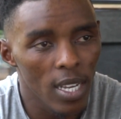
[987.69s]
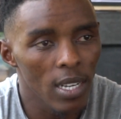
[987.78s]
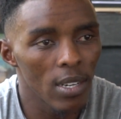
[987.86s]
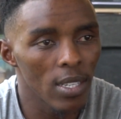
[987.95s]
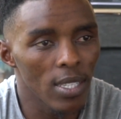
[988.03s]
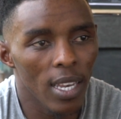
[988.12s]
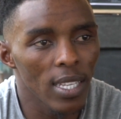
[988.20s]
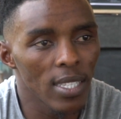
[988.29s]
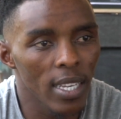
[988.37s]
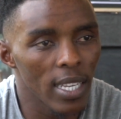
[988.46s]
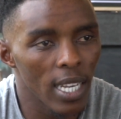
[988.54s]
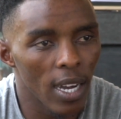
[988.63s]
Because let's
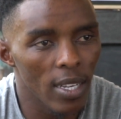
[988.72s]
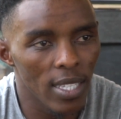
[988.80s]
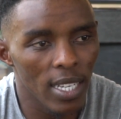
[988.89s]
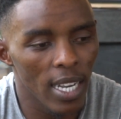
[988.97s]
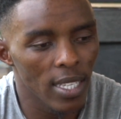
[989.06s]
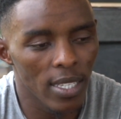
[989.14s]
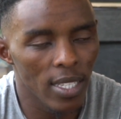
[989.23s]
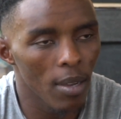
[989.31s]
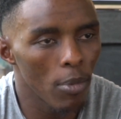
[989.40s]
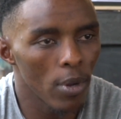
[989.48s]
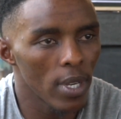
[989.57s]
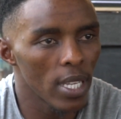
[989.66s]
say now Azinga is a
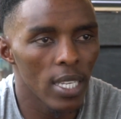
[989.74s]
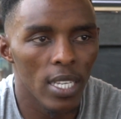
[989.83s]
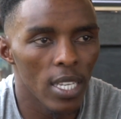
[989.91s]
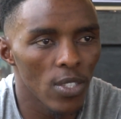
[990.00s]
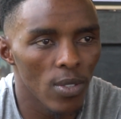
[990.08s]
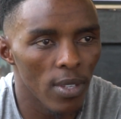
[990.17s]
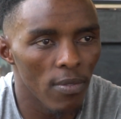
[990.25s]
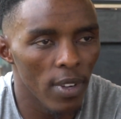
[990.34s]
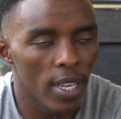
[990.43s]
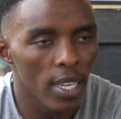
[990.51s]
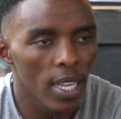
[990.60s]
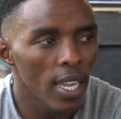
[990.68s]
champion and he needs to
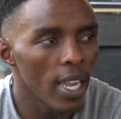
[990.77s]
defend,